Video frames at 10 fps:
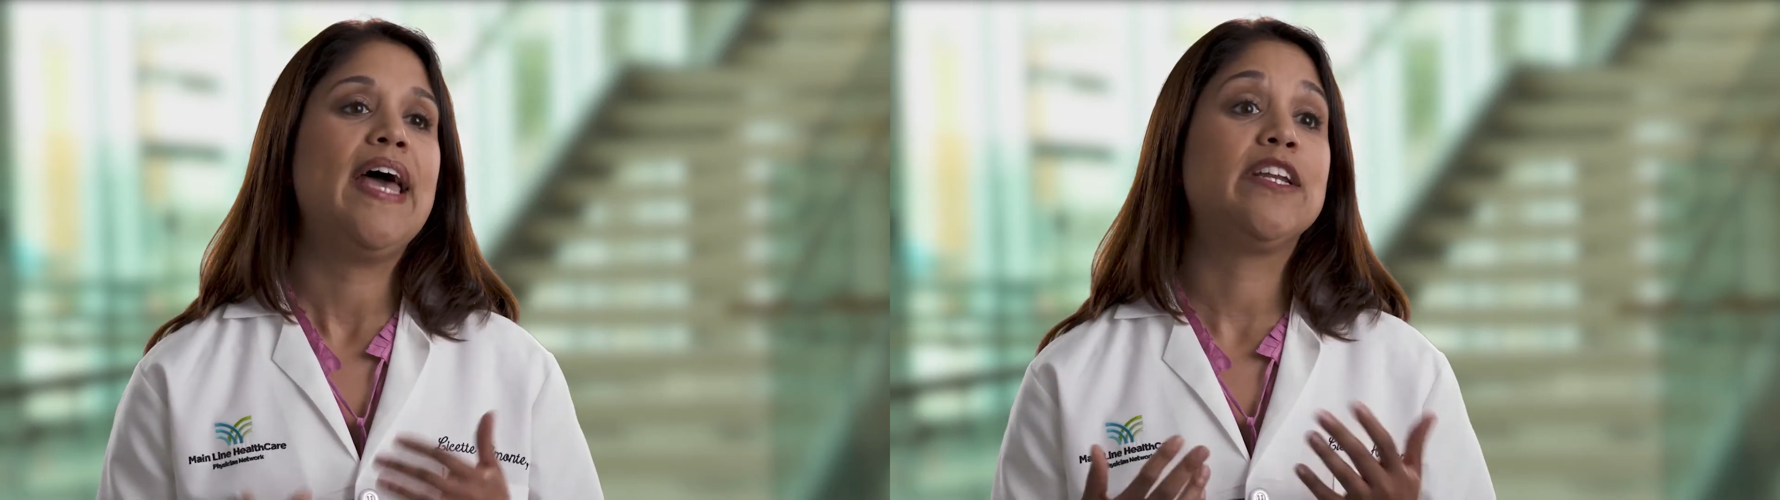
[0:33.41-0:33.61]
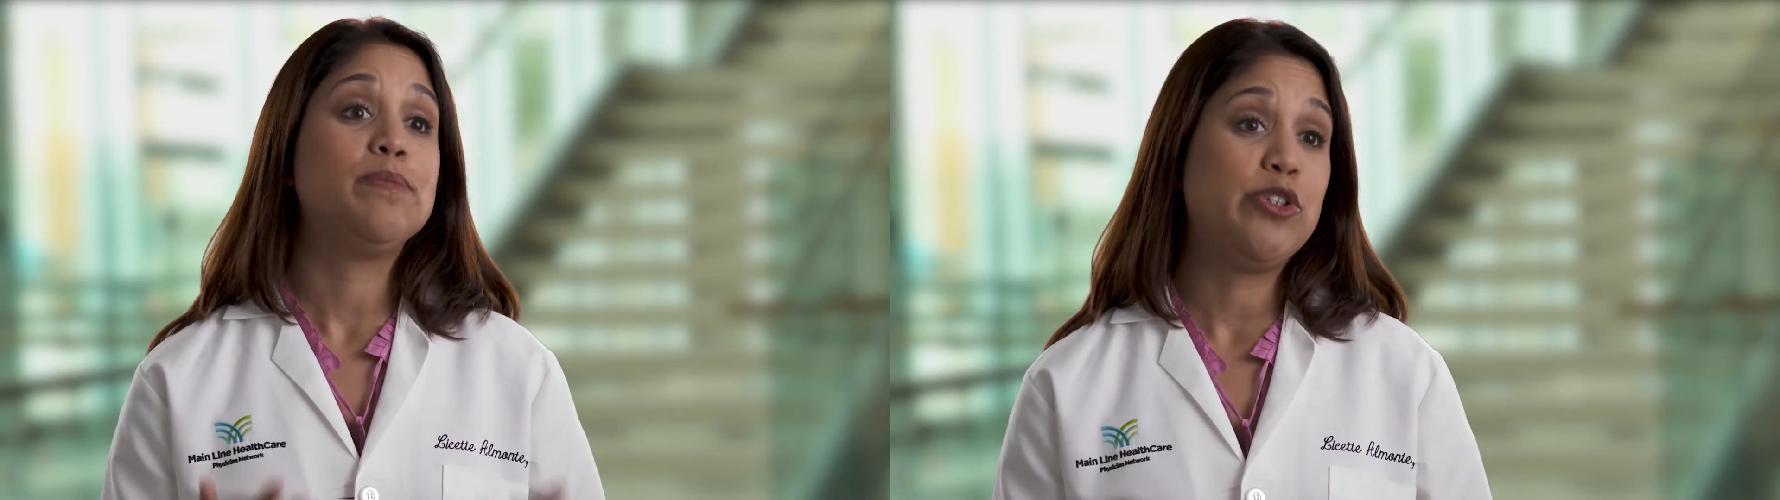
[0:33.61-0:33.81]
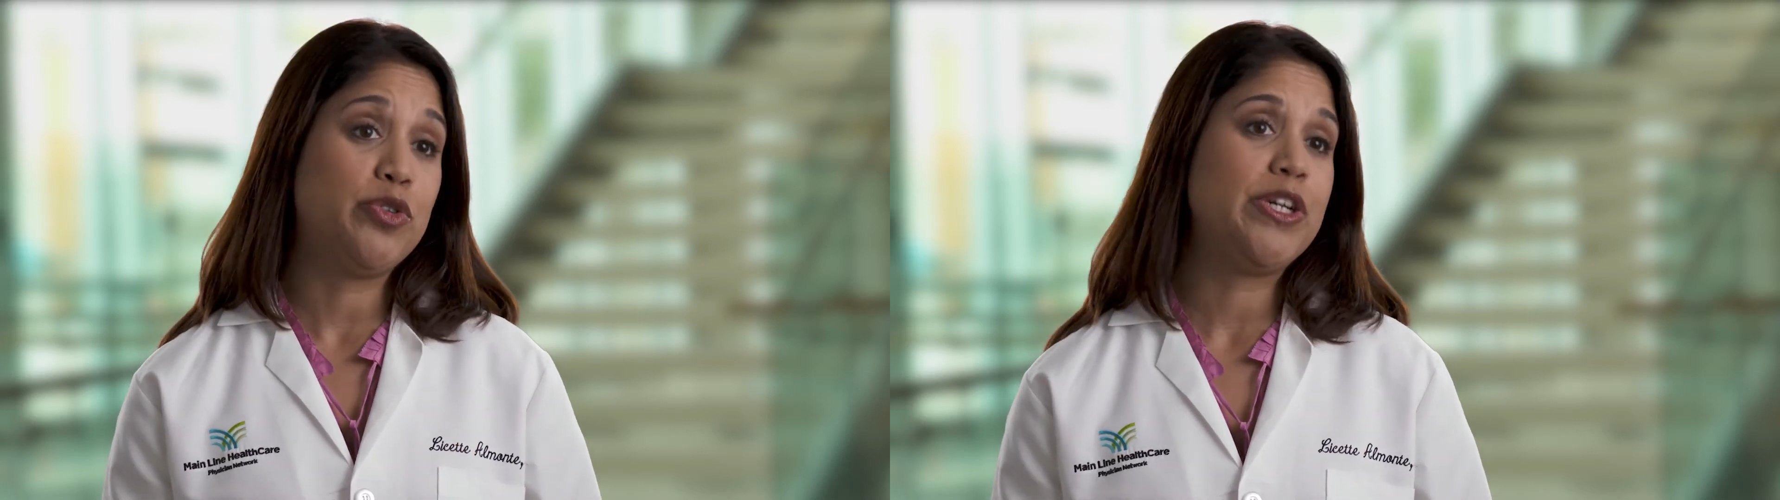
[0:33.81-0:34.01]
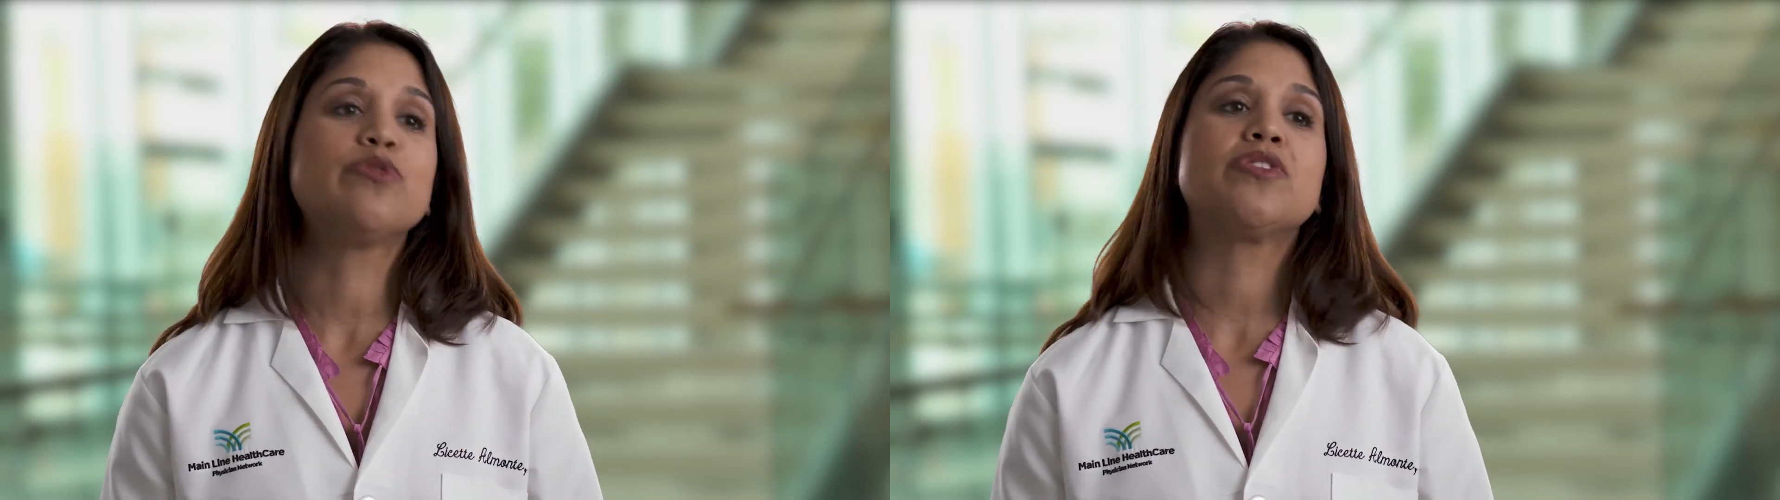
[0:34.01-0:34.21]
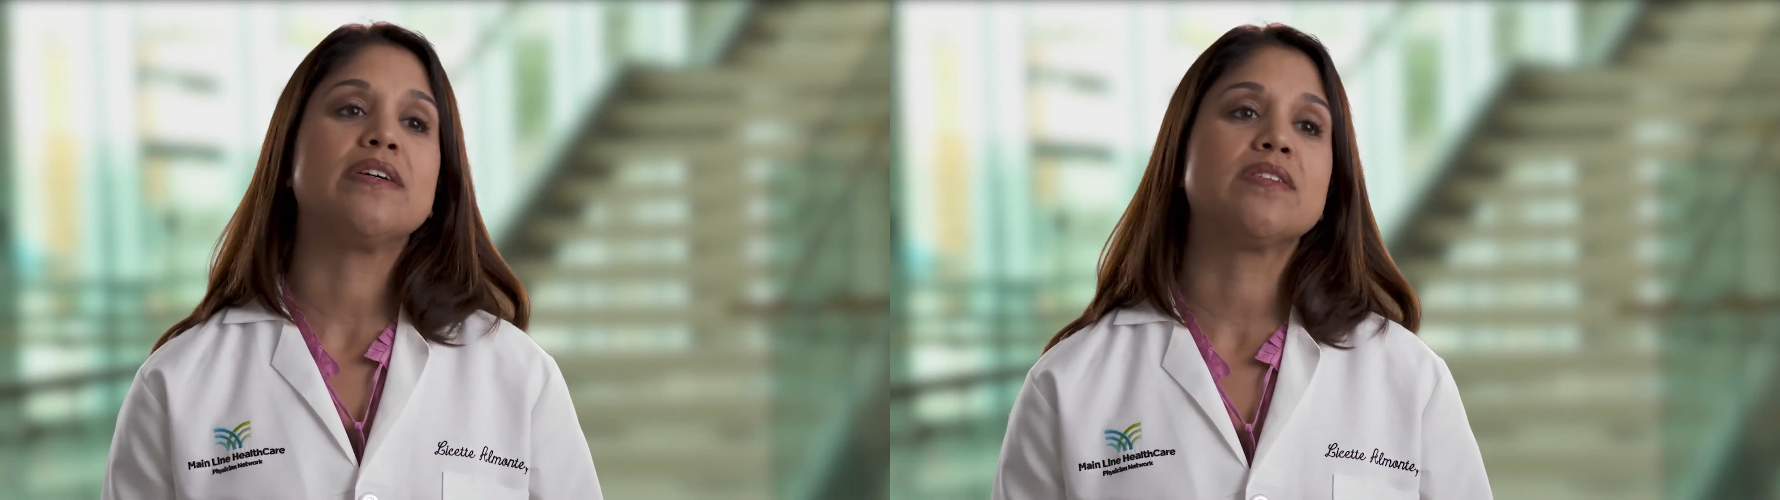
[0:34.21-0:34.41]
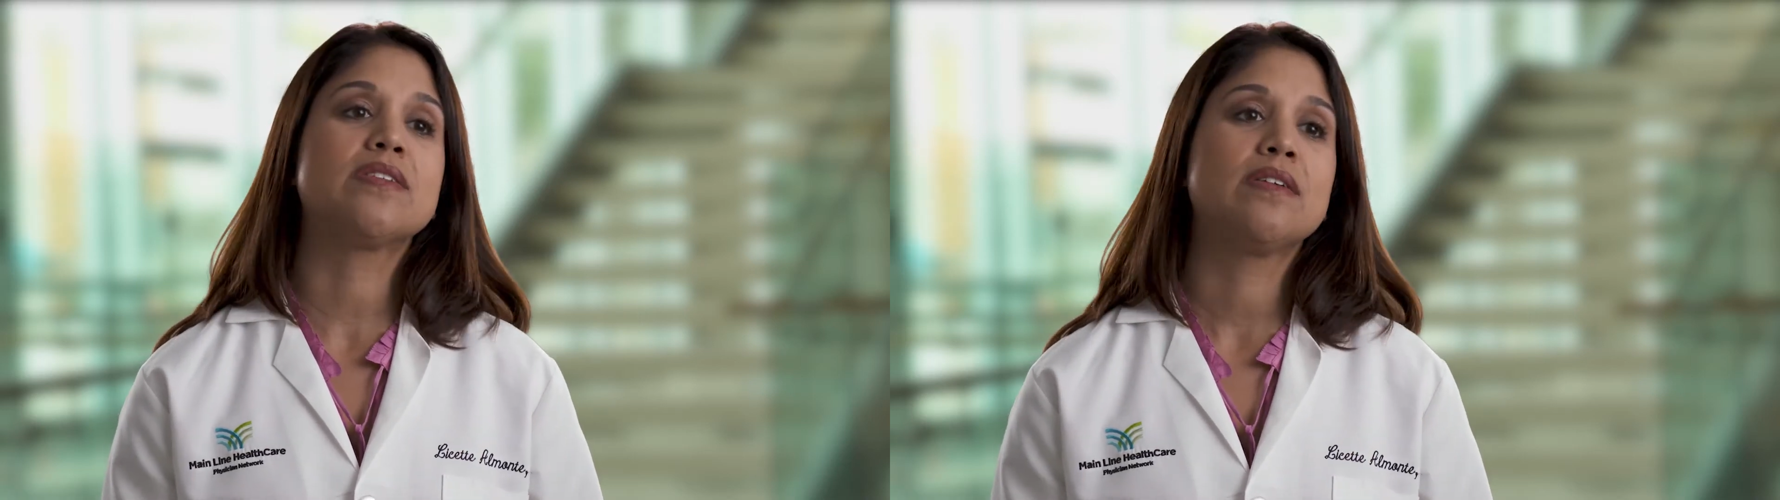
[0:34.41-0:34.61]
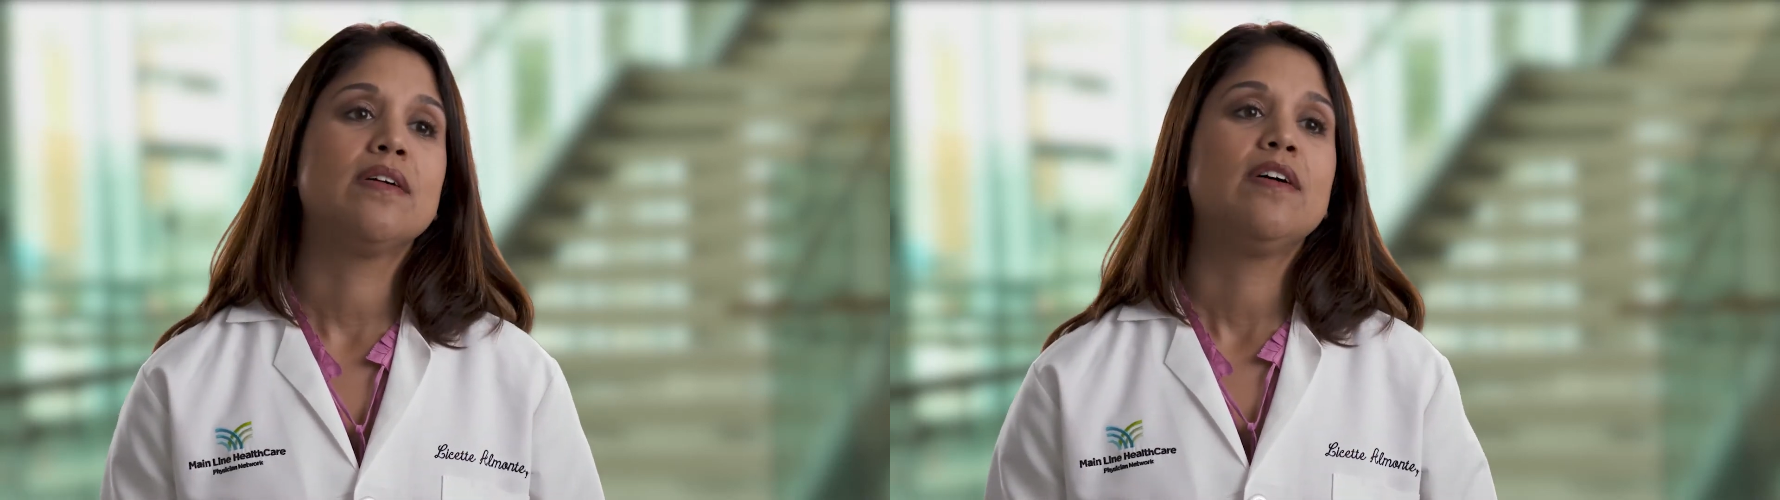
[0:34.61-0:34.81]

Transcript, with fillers: endometriosis,